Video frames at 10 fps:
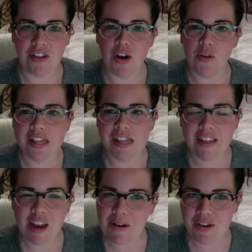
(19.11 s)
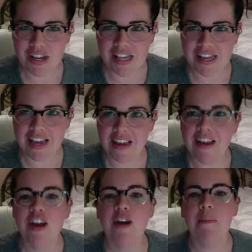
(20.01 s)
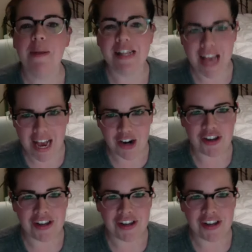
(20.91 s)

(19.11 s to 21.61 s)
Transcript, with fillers: I know they say that about Disney, but it's actually